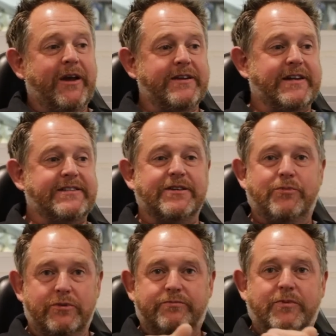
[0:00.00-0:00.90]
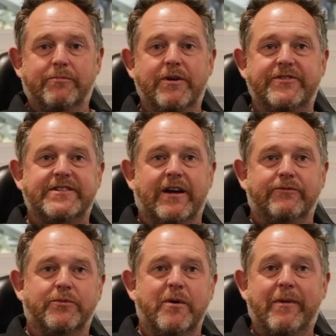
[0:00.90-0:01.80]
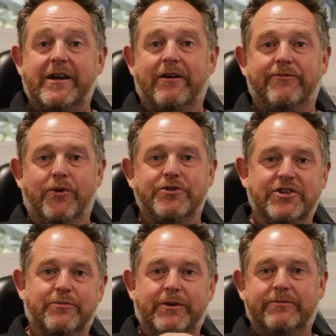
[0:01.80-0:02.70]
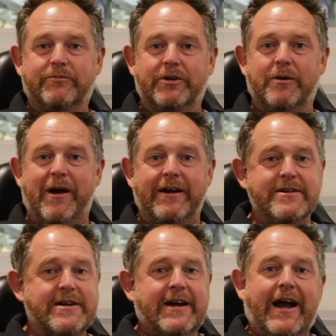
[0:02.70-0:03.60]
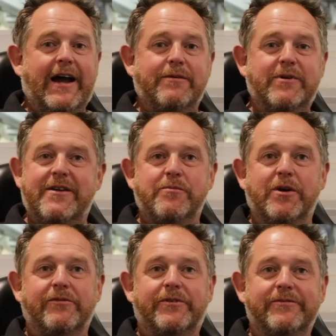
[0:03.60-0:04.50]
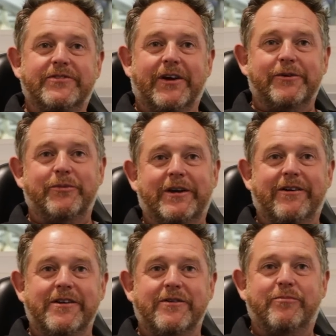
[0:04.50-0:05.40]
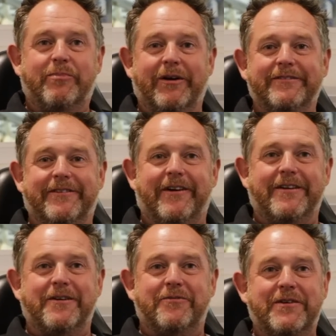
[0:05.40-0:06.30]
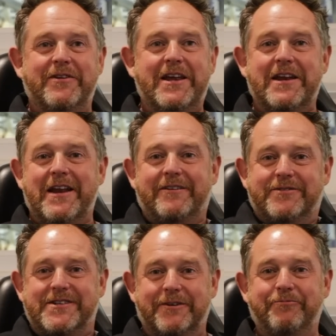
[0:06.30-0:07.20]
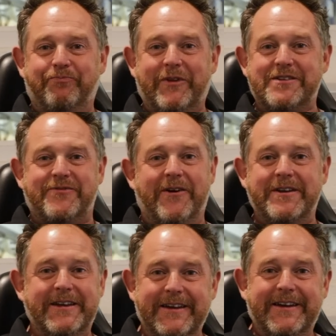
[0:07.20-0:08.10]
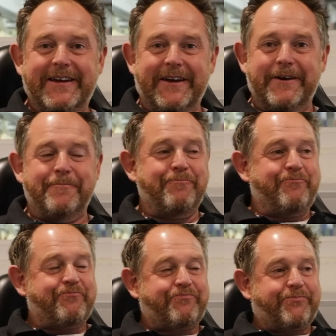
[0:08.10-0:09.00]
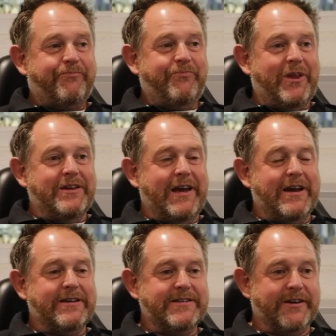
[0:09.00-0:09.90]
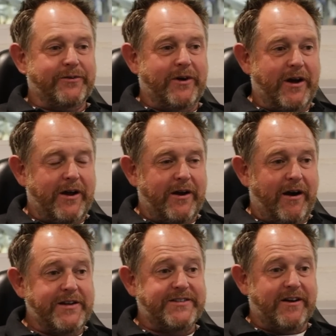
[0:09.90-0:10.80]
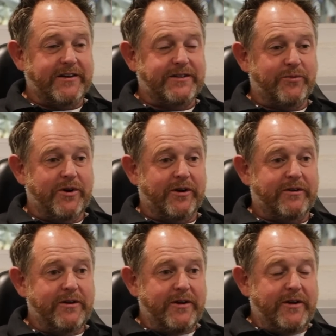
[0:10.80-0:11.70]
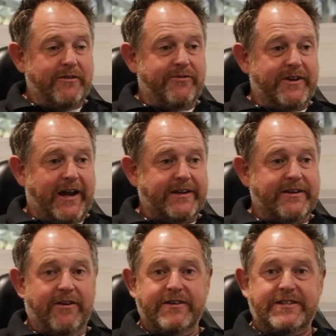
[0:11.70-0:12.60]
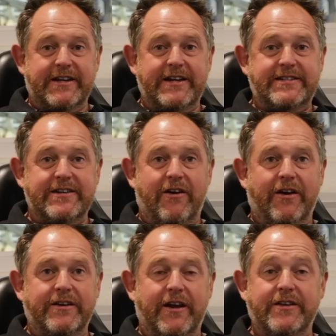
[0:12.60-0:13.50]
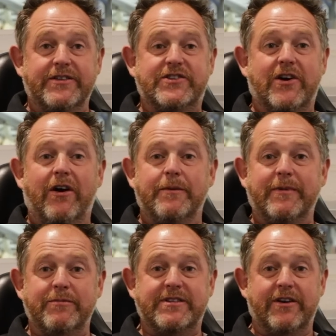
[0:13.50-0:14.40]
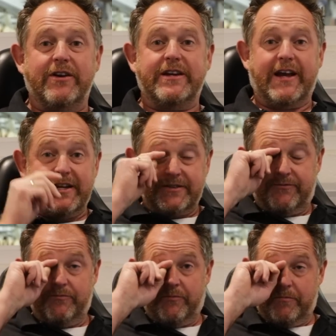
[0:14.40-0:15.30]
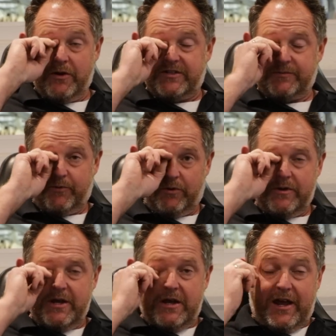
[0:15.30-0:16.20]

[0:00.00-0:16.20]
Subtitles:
And Dad said, "We'll move to Telford, we'll make our fortune, and we'll go back." And we never moved, so we kind of. But I'd love living here now, so that's fine. So I started work for Dad in 1989, and at the time, that was the early days of motorsport.